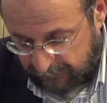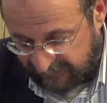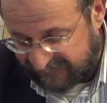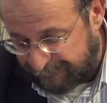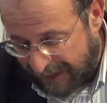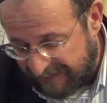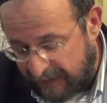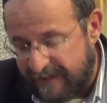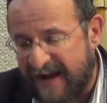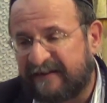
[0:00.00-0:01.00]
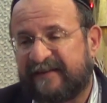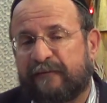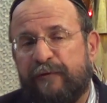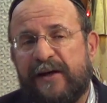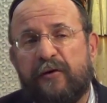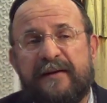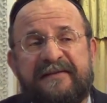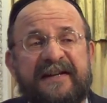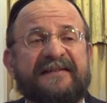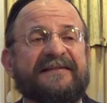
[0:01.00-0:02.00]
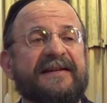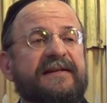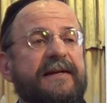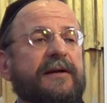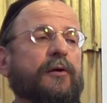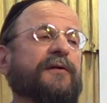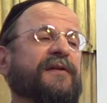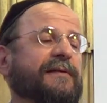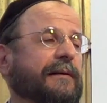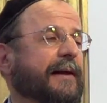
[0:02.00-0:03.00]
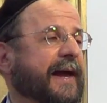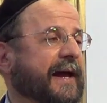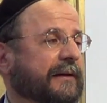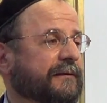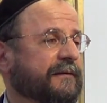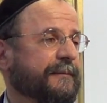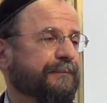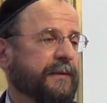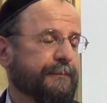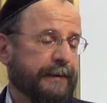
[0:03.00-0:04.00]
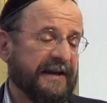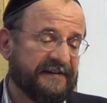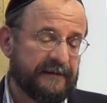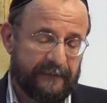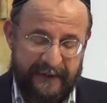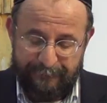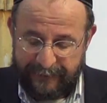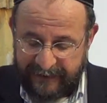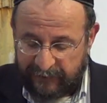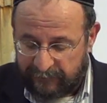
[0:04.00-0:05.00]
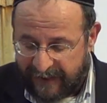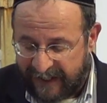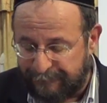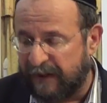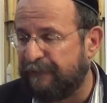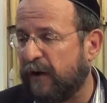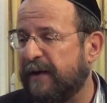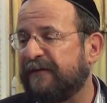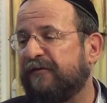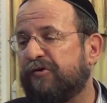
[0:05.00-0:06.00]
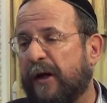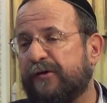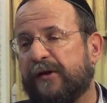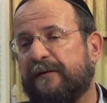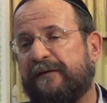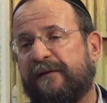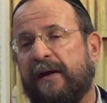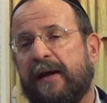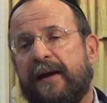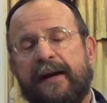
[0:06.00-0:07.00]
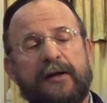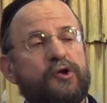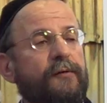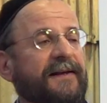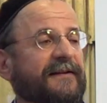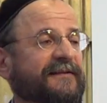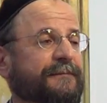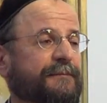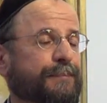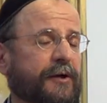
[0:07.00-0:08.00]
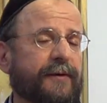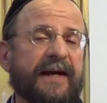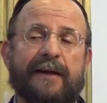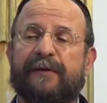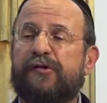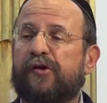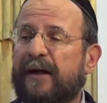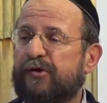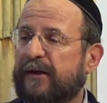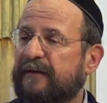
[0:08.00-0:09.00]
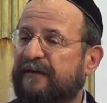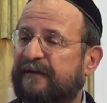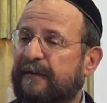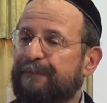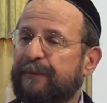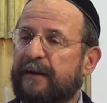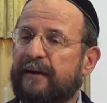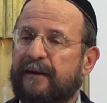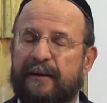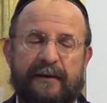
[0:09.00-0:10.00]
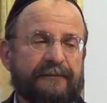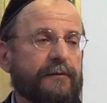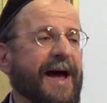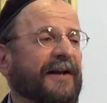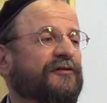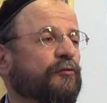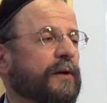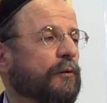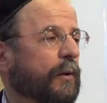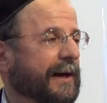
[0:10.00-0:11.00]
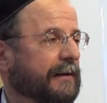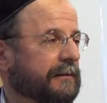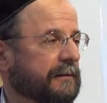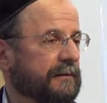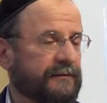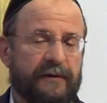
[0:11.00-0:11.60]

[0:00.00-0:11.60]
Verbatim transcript: They spend the next 360 years in the land basically being led by various judges. And during this period of the judges, they're not doing well.